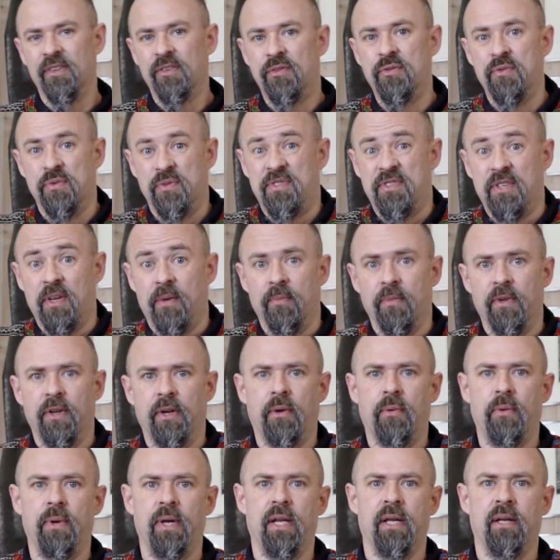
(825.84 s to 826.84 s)
to some
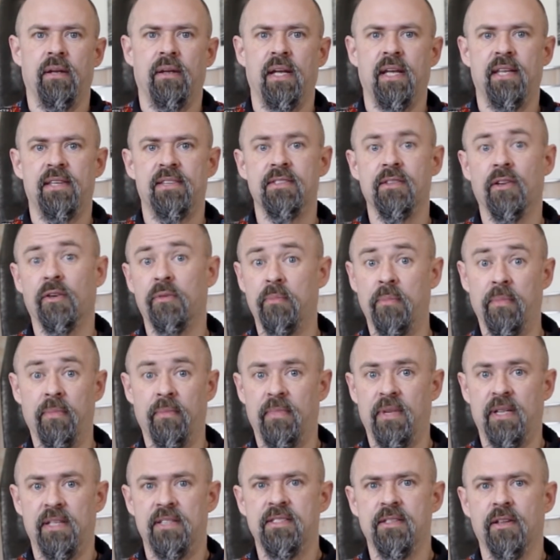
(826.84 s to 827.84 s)
degree. It's
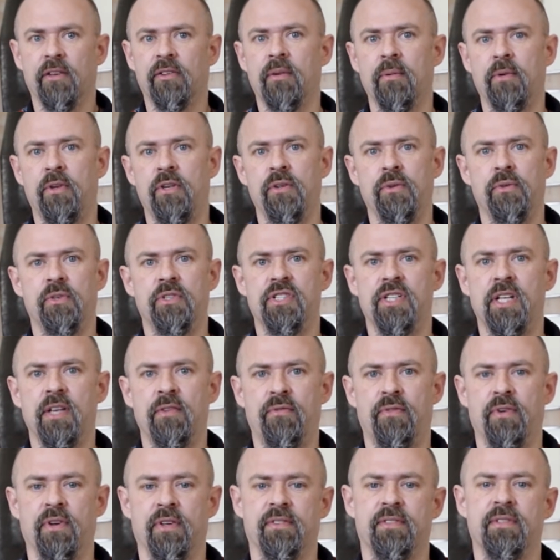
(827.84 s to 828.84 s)
not a huge
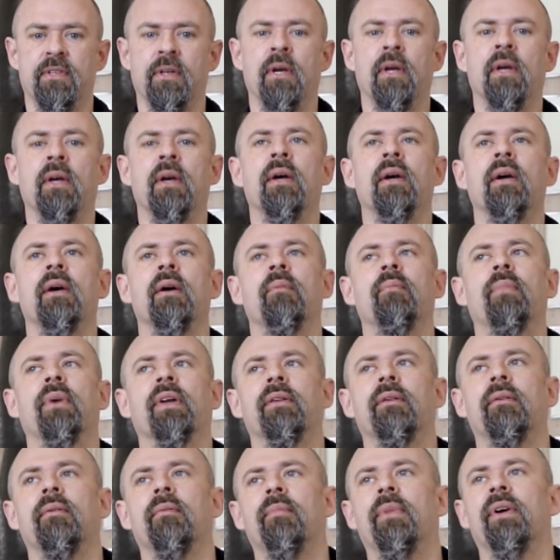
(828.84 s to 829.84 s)
difference,
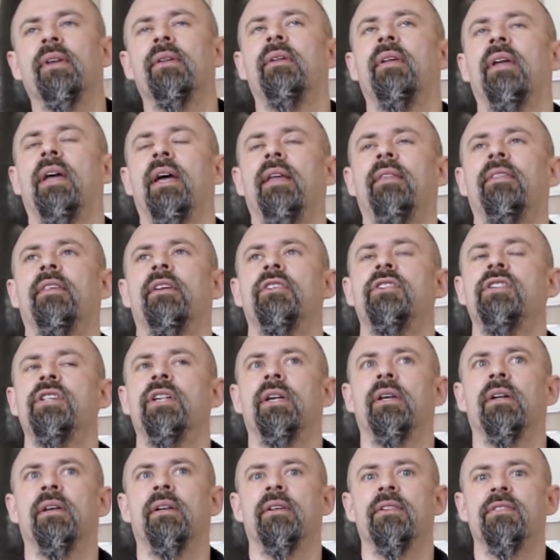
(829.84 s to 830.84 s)
but
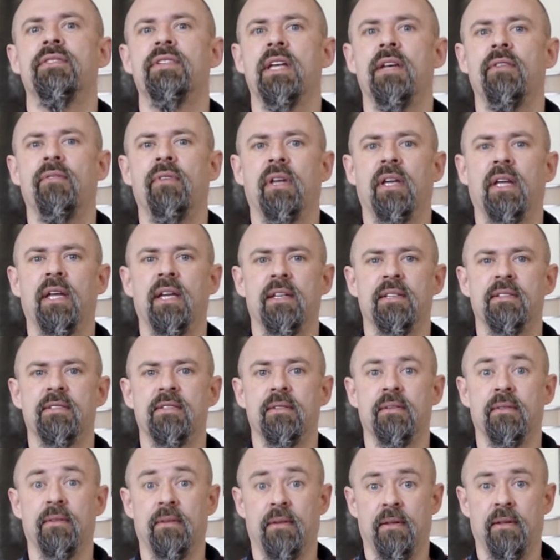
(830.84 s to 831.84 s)
energy saving
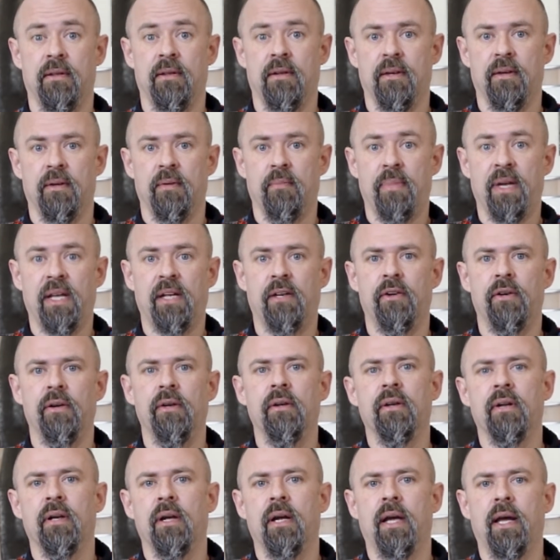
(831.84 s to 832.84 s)
is
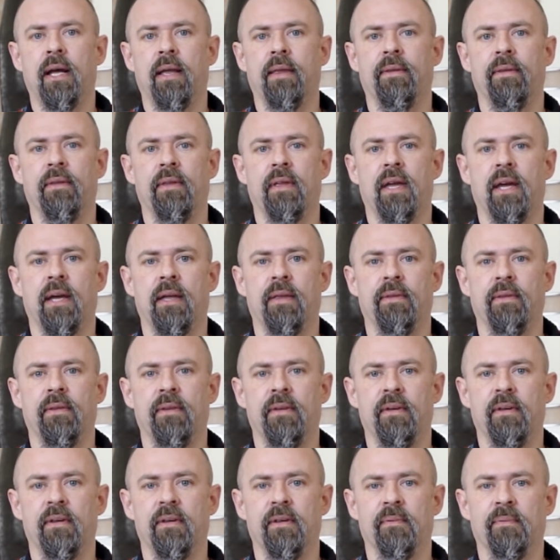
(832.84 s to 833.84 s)
better,
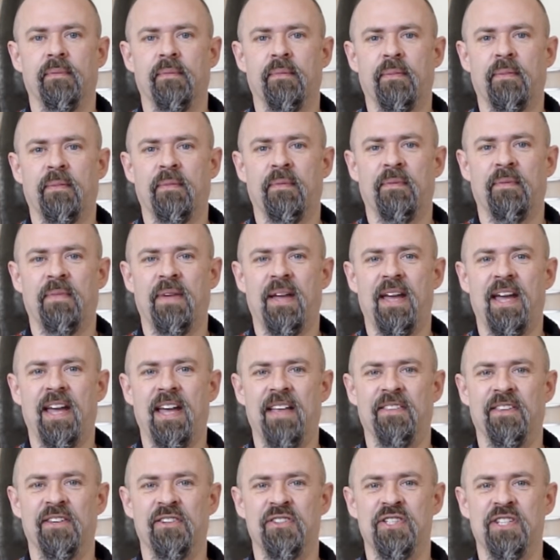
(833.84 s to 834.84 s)
and
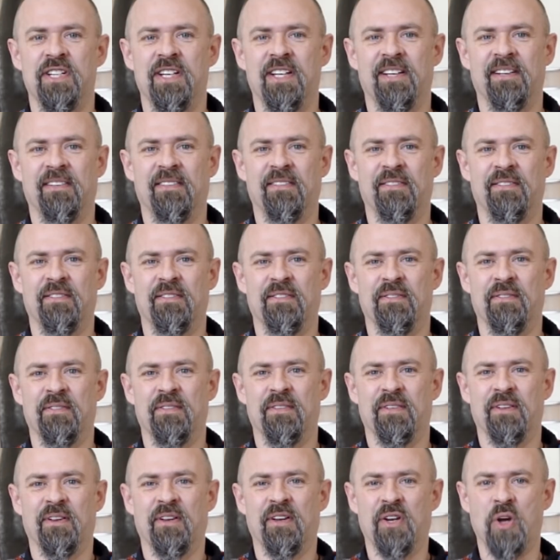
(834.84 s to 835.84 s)
energy
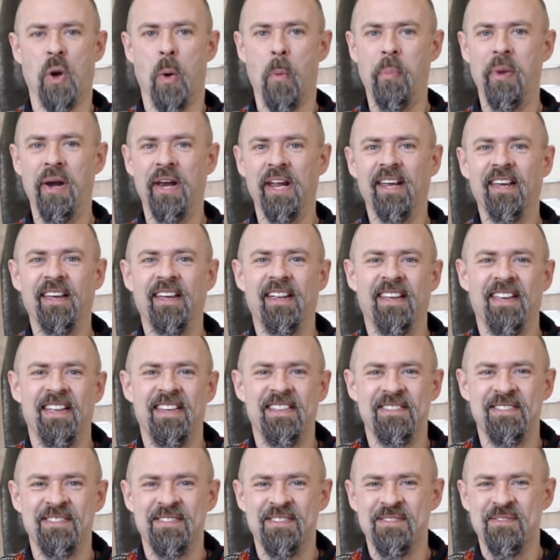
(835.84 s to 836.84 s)
gobbling
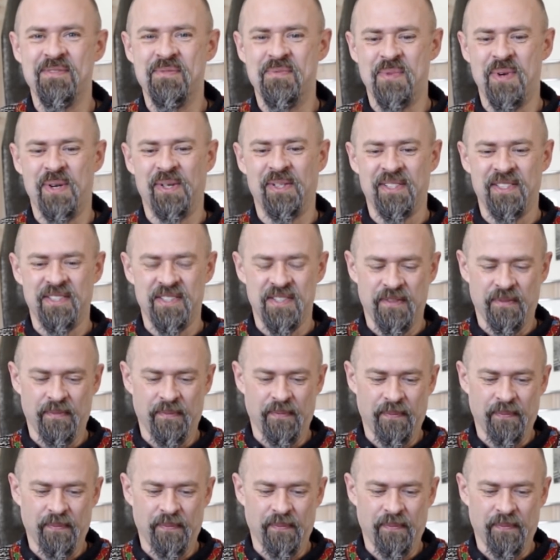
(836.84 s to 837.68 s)
is worse.